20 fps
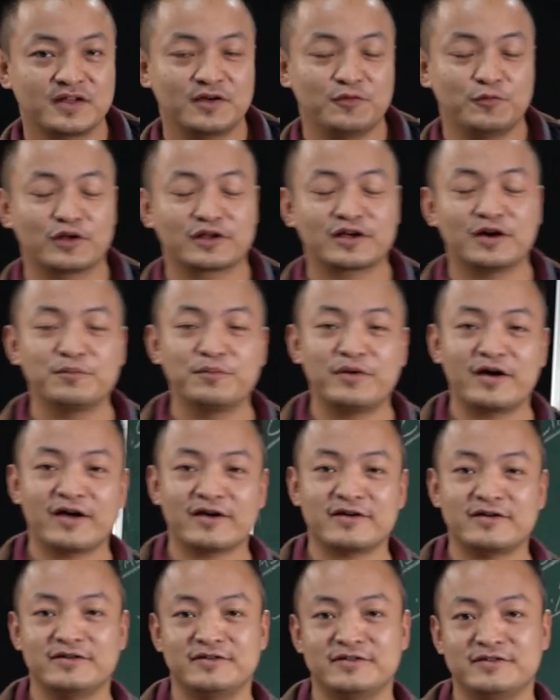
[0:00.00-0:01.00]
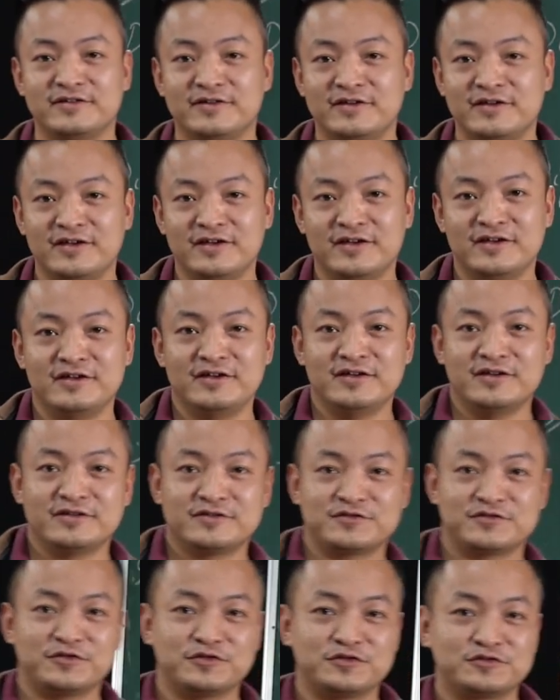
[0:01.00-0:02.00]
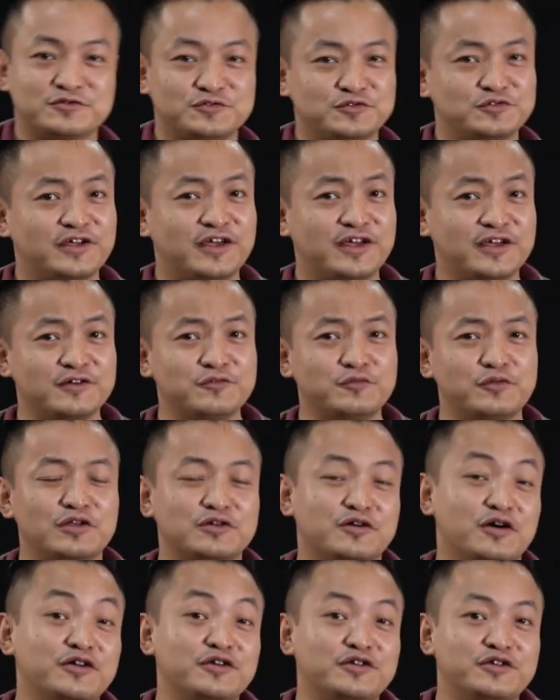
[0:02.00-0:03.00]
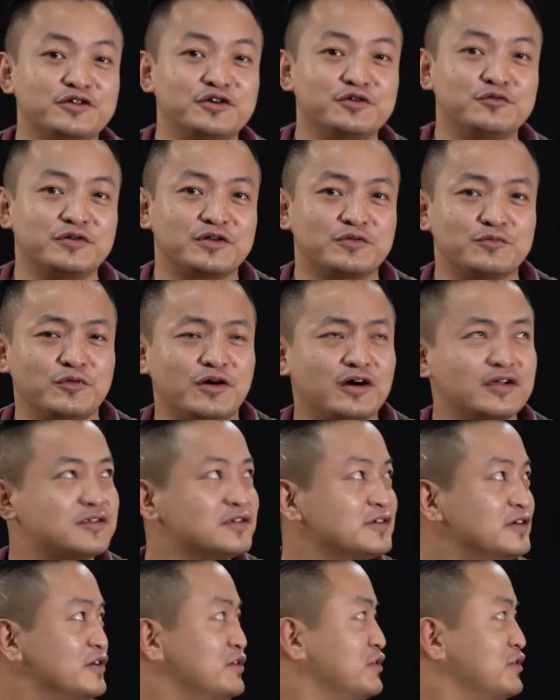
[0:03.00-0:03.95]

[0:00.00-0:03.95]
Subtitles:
Welcome back. So today we'll continue with what